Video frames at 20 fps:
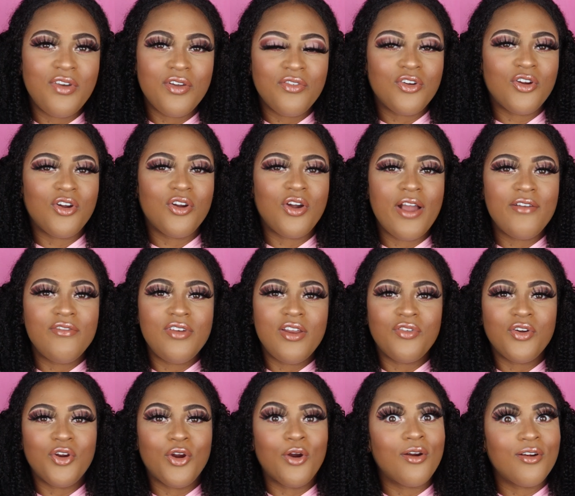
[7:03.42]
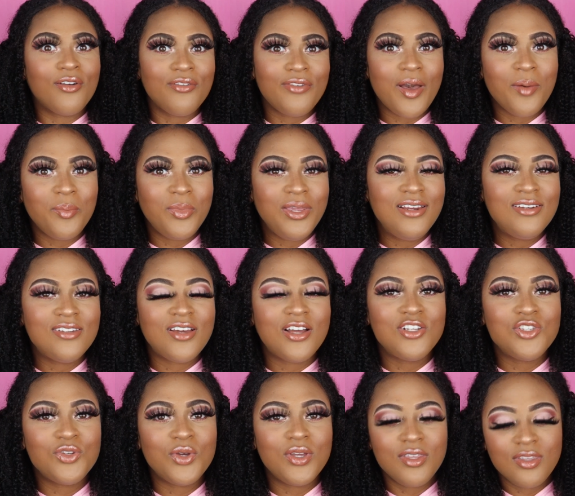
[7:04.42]
never heard of that being
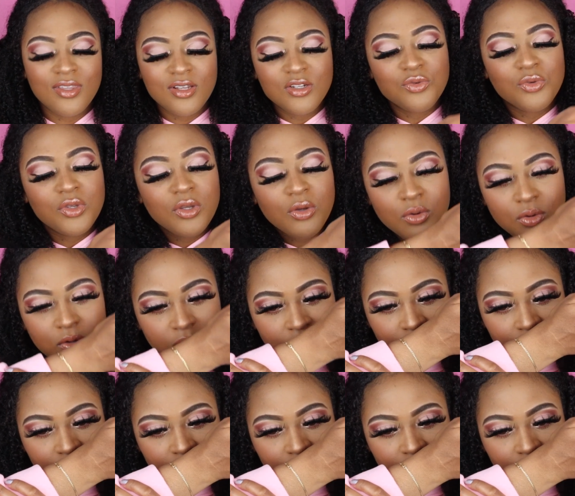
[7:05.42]
done, so I think that's really cool.